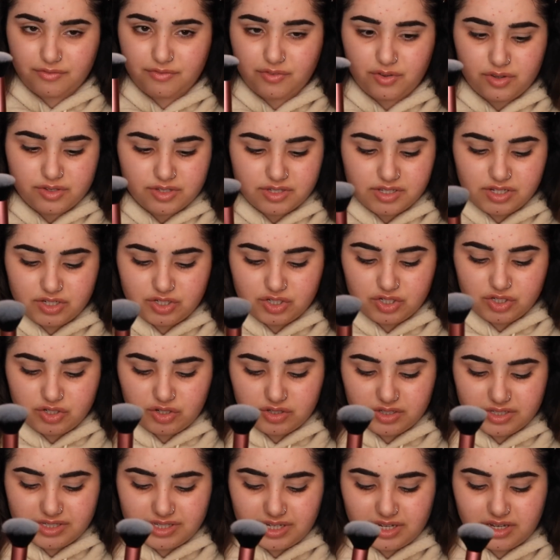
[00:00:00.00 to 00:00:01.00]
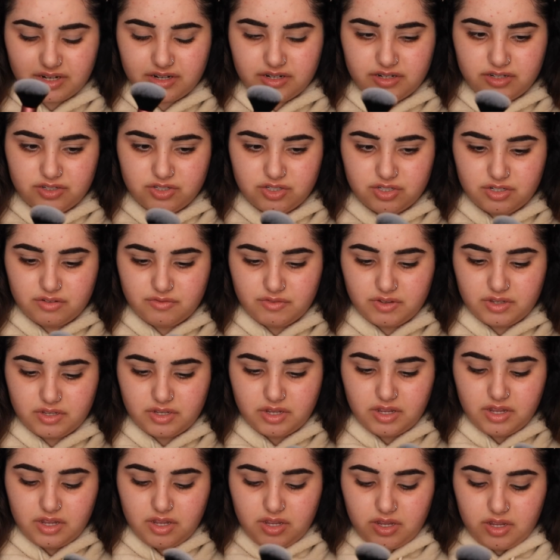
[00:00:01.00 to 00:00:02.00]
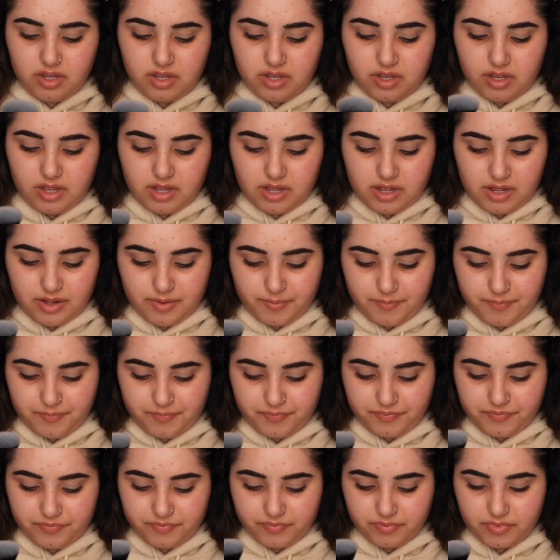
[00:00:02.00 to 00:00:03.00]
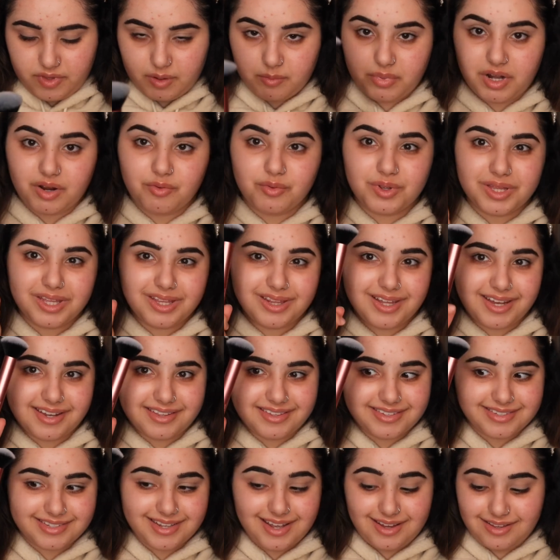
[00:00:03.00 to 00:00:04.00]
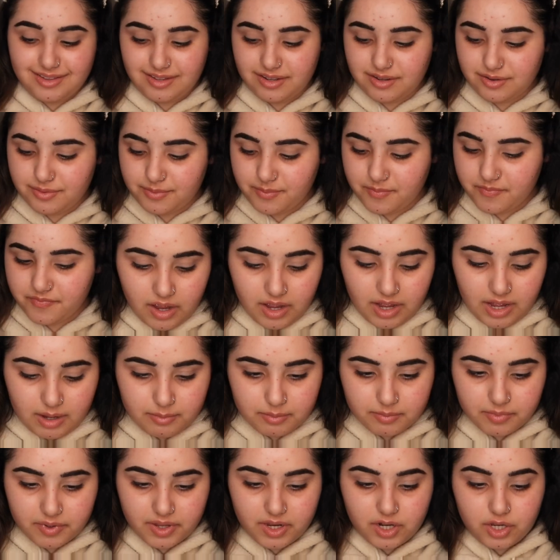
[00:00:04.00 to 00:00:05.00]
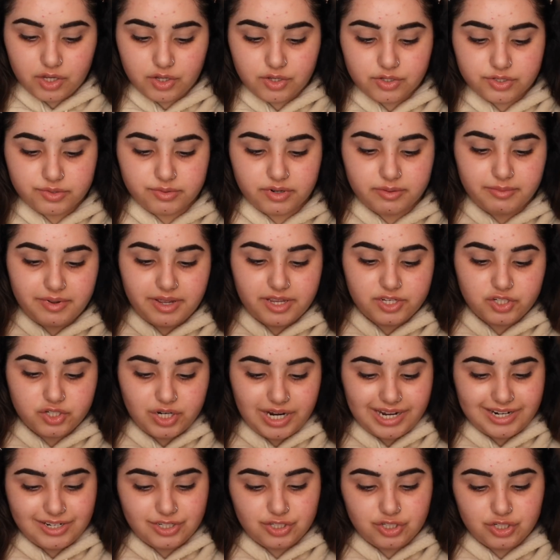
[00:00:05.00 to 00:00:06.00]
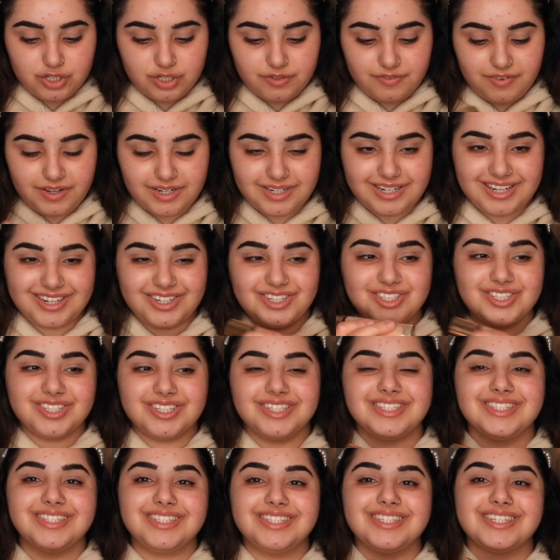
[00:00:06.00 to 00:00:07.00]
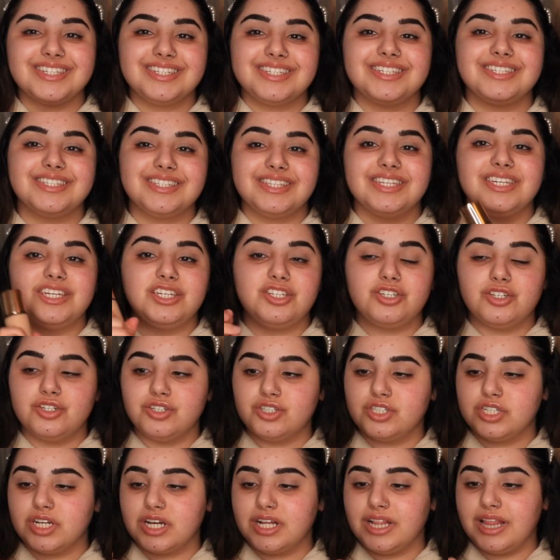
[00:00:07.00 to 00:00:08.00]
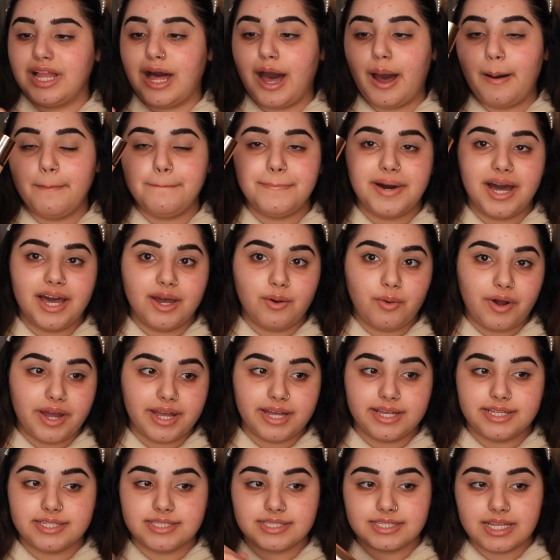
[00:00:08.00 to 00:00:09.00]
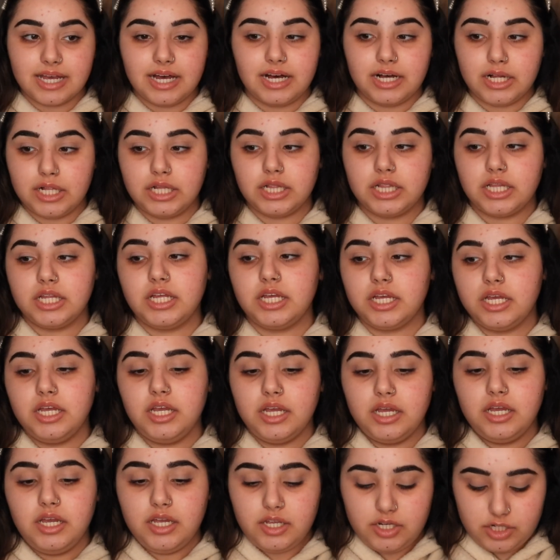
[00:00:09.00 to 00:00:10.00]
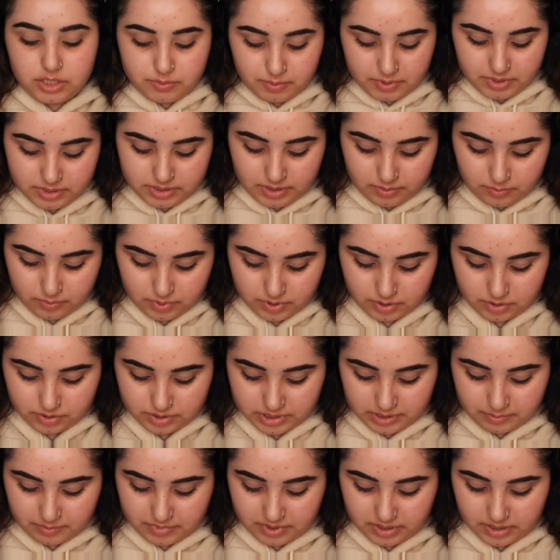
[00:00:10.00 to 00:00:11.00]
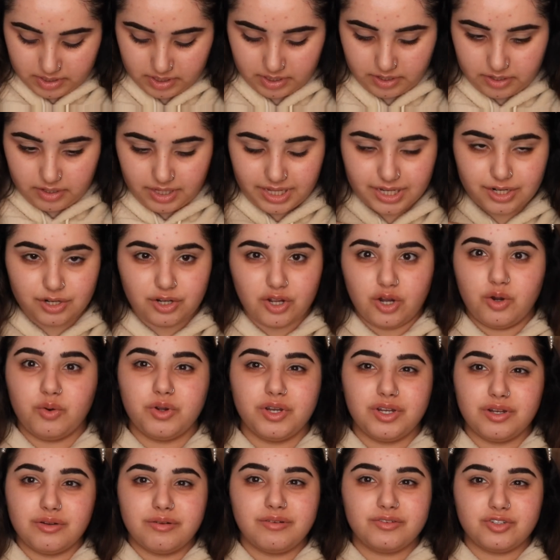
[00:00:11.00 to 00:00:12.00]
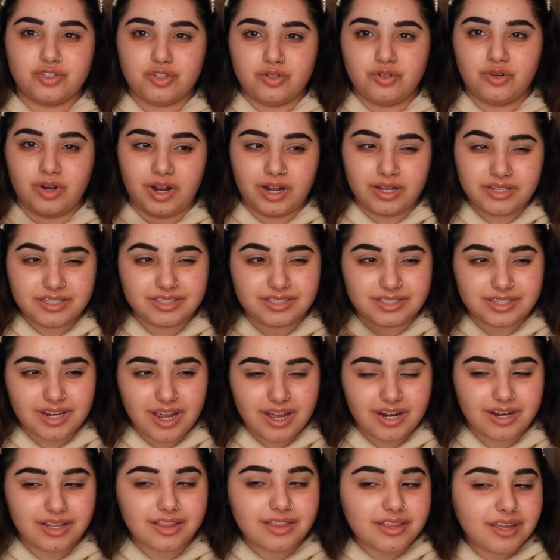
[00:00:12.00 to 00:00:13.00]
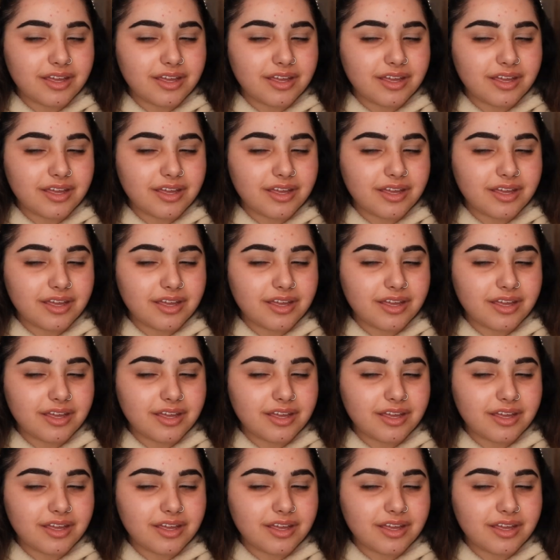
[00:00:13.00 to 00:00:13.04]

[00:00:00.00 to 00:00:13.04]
first edition, not the second edition of it. But I really like this color. I'm going to use one of my tried and true foundations. This is the Touche Clout by YSL. Just because I want to use something that I like know and trust kind of